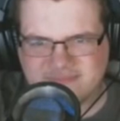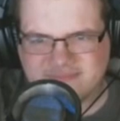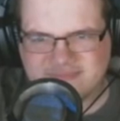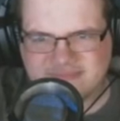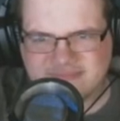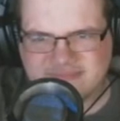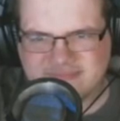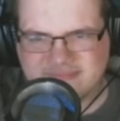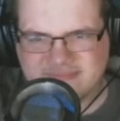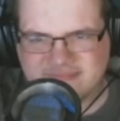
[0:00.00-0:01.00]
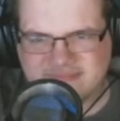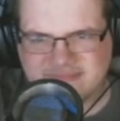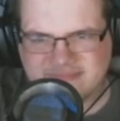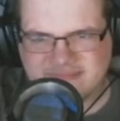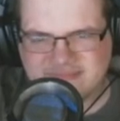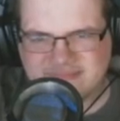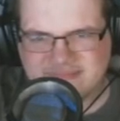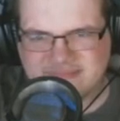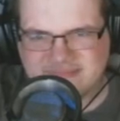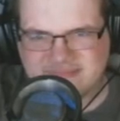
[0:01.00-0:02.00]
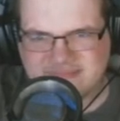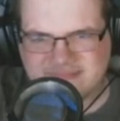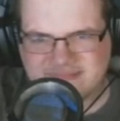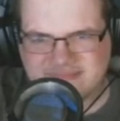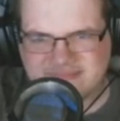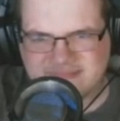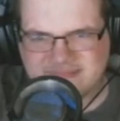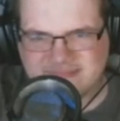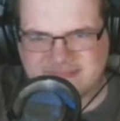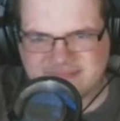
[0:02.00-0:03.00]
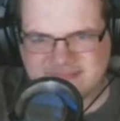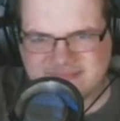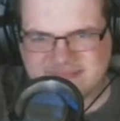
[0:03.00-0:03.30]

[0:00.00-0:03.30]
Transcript: This person isn't speaking.